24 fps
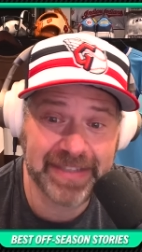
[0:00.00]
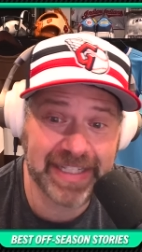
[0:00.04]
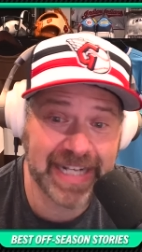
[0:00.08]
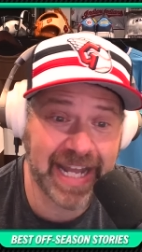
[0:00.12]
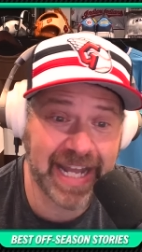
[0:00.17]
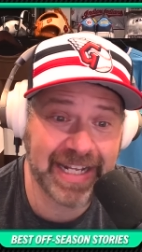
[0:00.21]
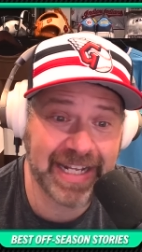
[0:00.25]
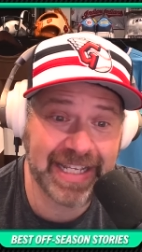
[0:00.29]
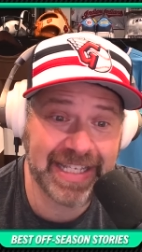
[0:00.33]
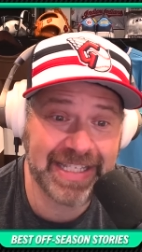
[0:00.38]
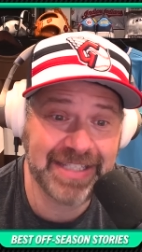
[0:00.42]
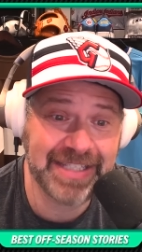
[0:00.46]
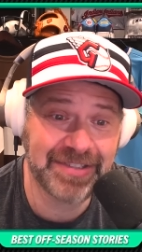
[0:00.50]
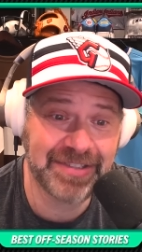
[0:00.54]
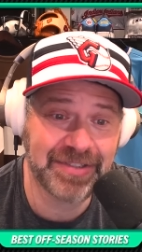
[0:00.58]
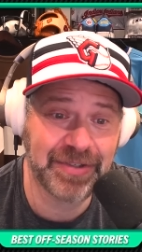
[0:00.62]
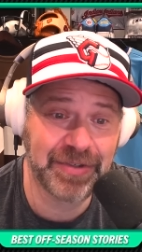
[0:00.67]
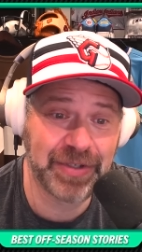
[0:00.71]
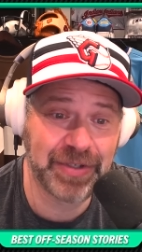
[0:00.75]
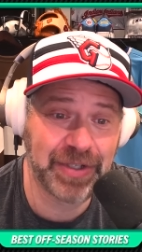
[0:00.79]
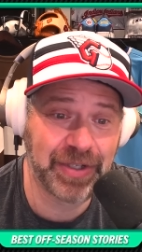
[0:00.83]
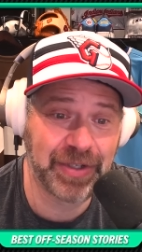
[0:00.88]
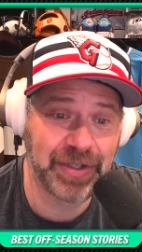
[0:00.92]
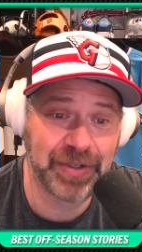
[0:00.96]
out of
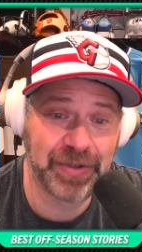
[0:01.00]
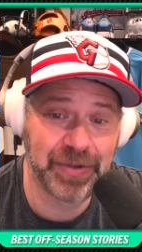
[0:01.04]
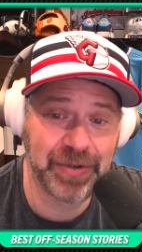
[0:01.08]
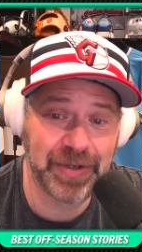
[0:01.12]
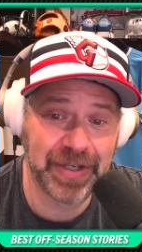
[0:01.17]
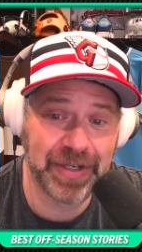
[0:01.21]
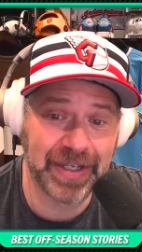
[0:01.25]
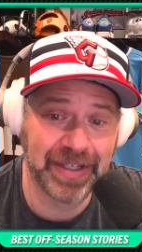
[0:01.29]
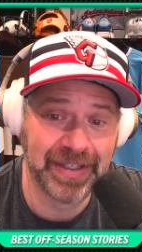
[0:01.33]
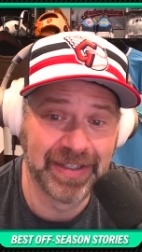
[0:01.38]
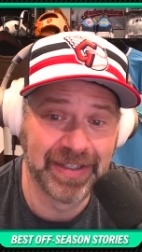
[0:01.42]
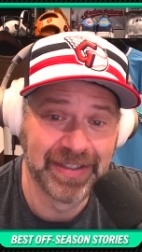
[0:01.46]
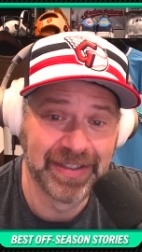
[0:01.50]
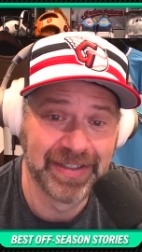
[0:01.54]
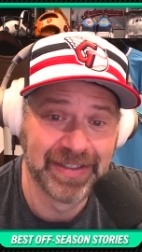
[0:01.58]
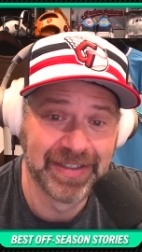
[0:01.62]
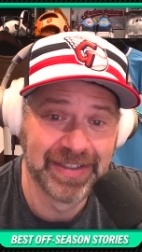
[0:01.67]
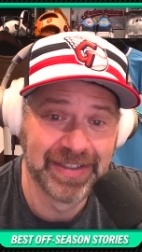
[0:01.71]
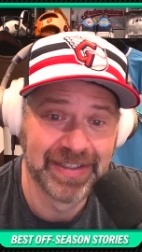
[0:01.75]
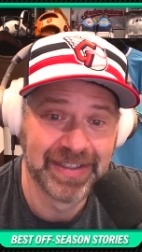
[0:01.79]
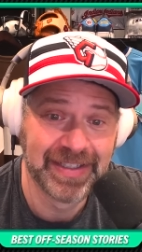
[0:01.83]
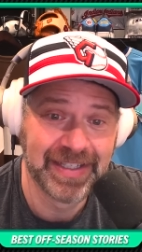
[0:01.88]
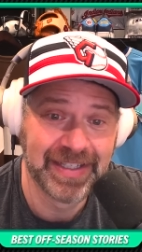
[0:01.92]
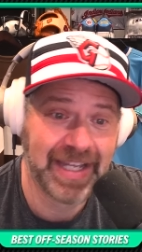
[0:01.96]
Eastern Illinois,
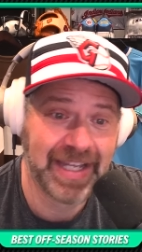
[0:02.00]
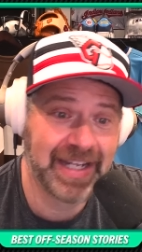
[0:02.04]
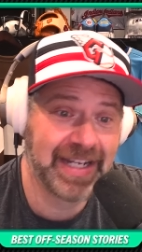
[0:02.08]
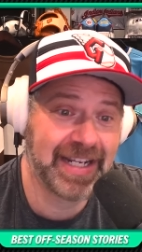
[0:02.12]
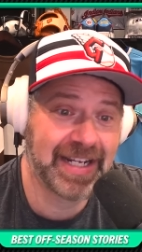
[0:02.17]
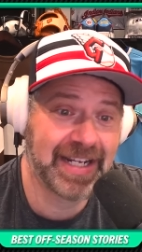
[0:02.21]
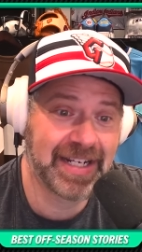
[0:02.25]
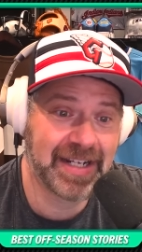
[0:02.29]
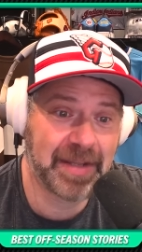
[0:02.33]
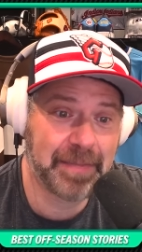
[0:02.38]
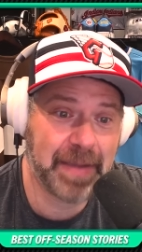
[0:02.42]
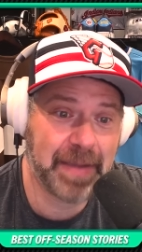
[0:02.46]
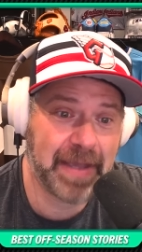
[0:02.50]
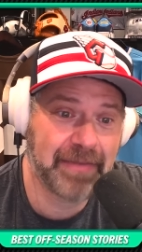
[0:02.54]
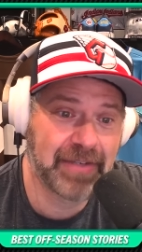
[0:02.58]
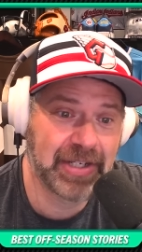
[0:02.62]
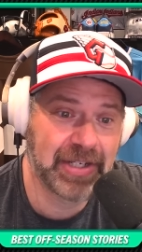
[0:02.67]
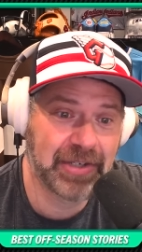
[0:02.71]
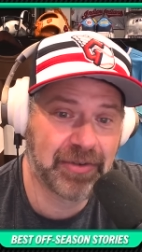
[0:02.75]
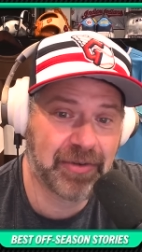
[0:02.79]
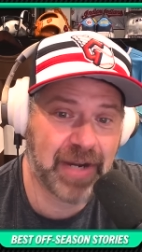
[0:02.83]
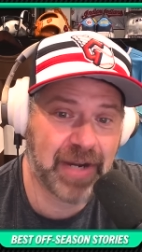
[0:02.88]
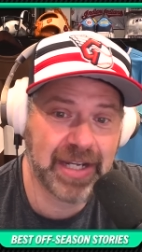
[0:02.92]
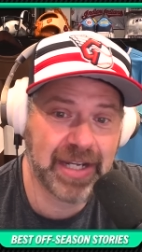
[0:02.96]
and he ended up having a great